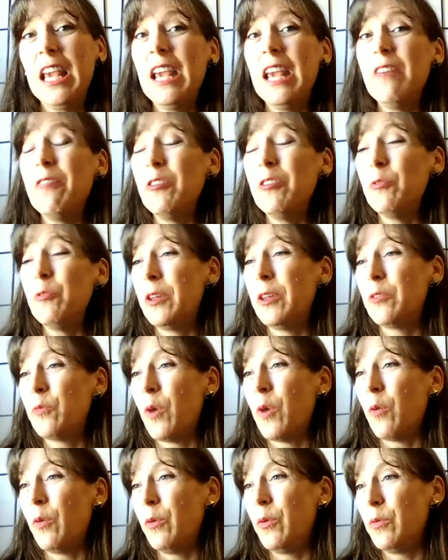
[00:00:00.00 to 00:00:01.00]
even with
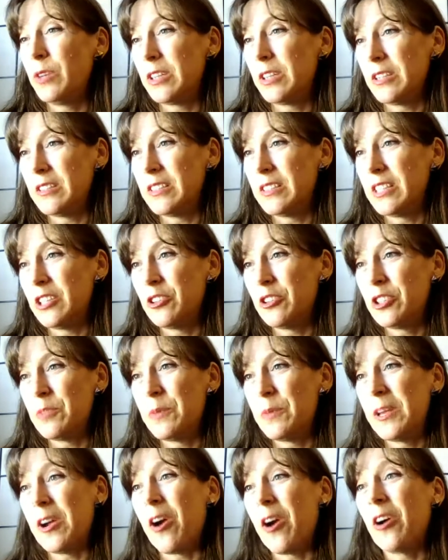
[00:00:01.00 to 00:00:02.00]
what we would consider to
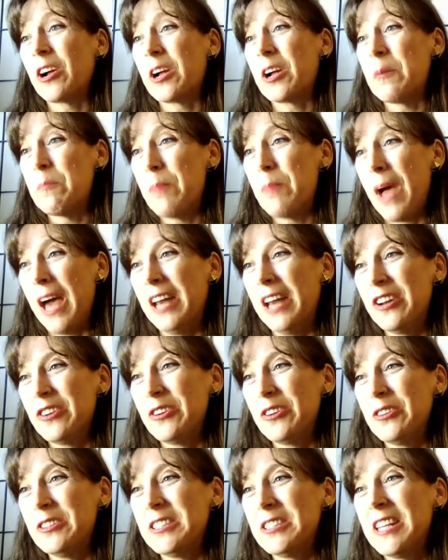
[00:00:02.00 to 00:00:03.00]
be our
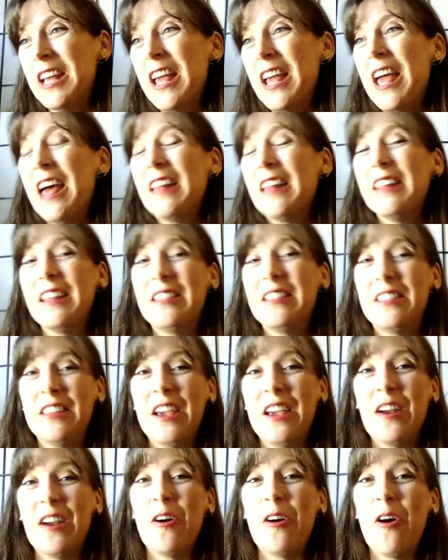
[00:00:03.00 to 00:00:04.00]
competitors, that
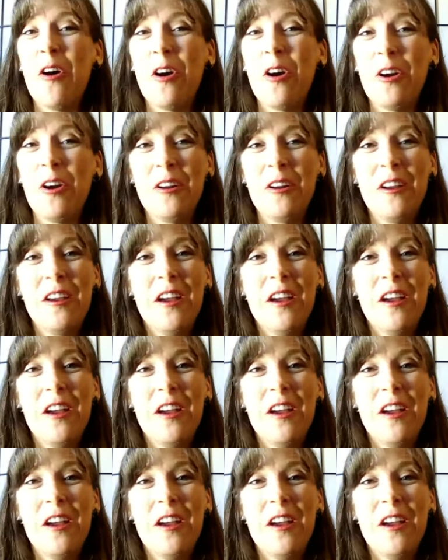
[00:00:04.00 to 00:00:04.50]
there are